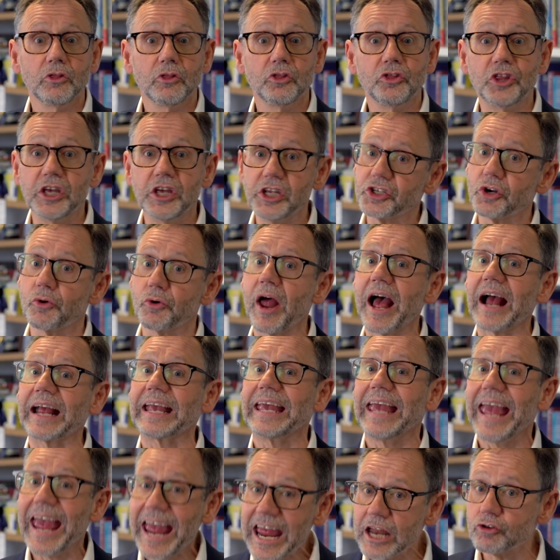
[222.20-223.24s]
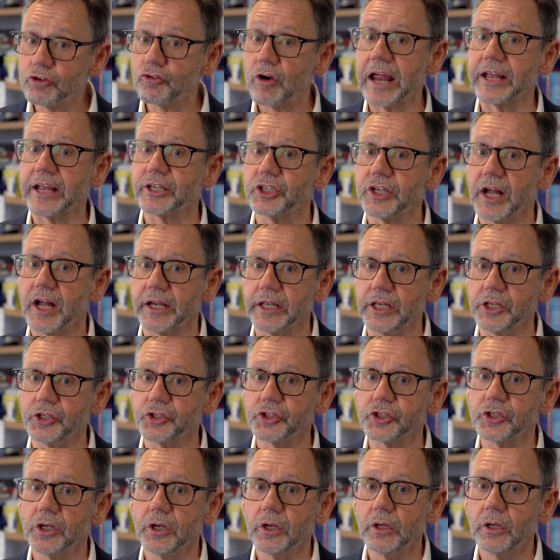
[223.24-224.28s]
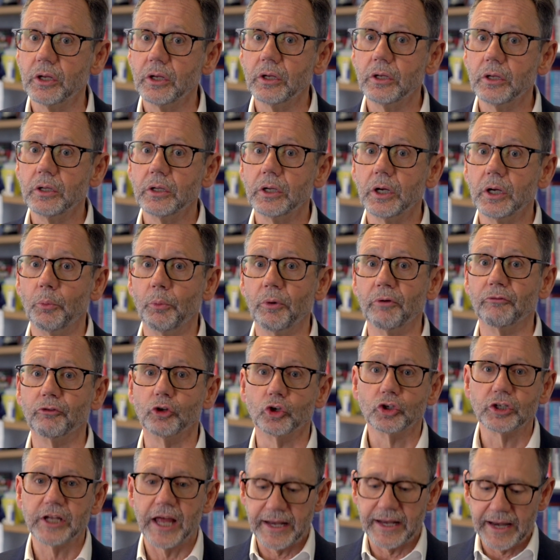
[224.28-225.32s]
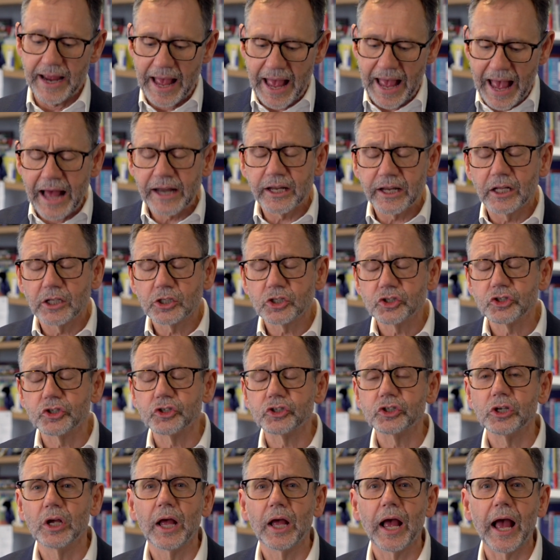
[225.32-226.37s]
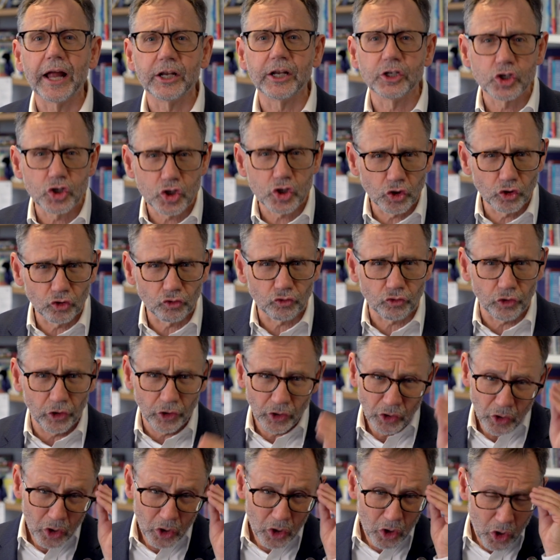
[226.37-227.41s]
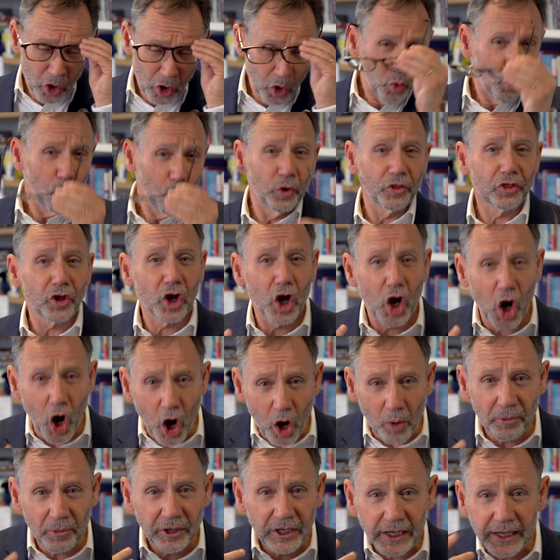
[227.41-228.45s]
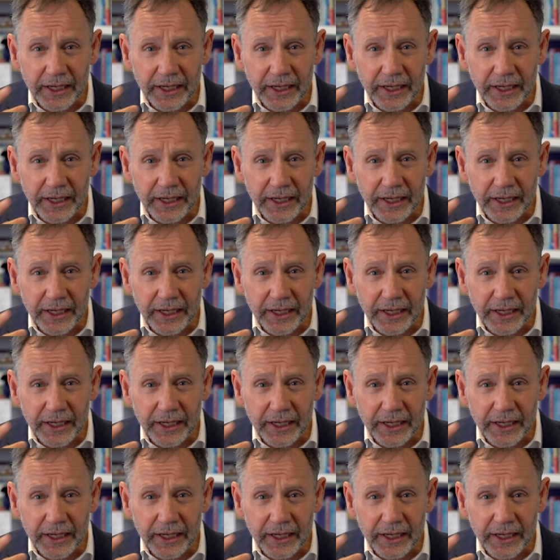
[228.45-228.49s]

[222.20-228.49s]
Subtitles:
These are our care track studies. We've looked at adults and children with common